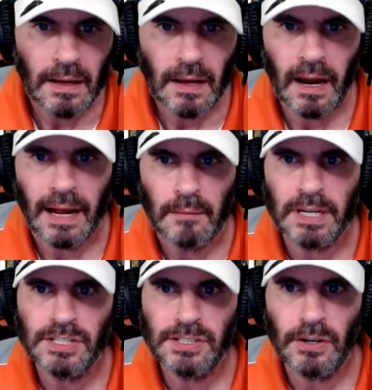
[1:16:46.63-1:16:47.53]
All right, I'm going
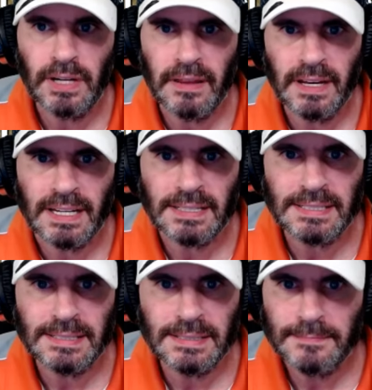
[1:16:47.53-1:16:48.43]
to show you
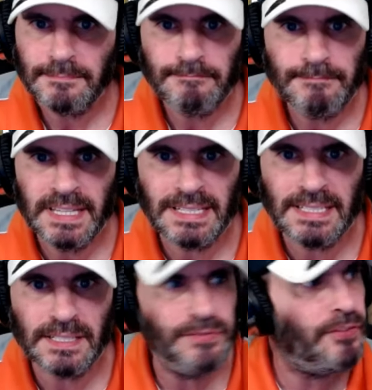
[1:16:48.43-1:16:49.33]
this. This
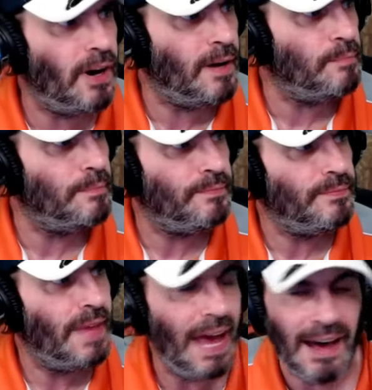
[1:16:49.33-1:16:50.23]
is from
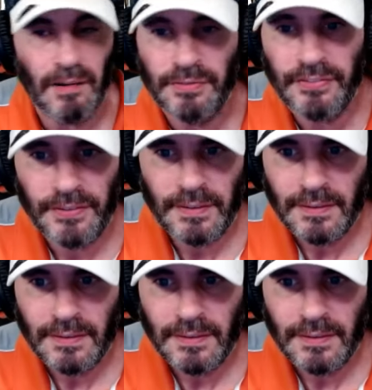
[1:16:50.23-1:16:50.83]
Elf.